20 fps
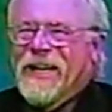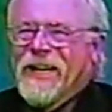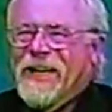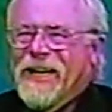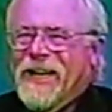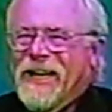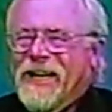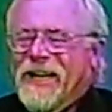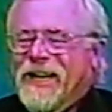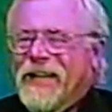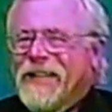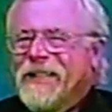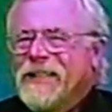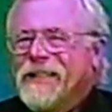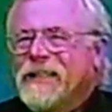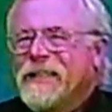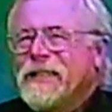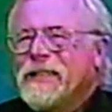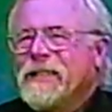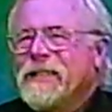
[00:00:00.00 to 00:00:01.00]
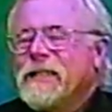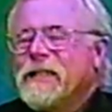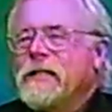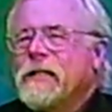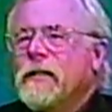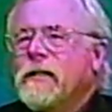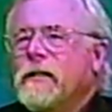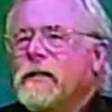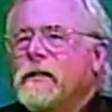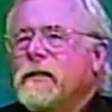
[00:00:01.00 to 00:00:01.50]

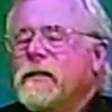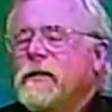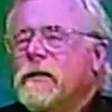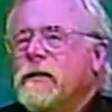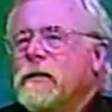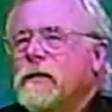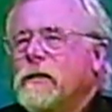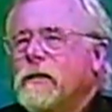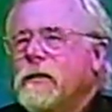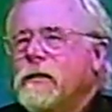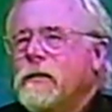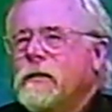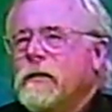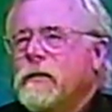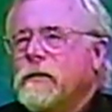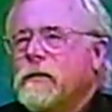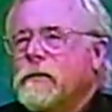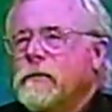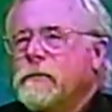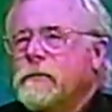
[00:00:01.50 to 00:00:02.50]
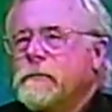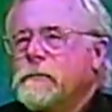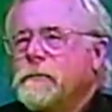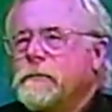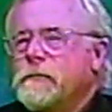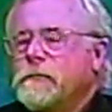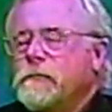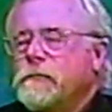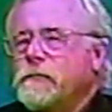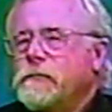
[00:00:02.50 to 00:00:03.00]

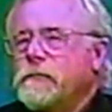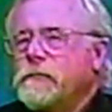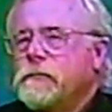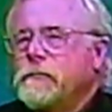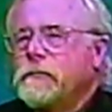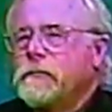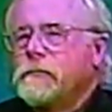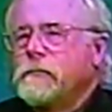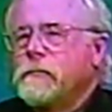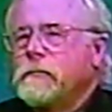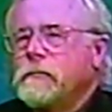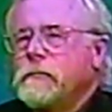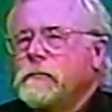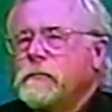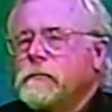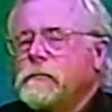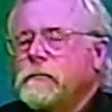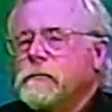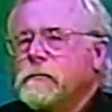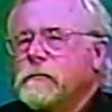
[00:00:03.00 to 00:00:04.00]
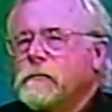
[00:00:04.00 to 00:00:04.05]
(not speaking)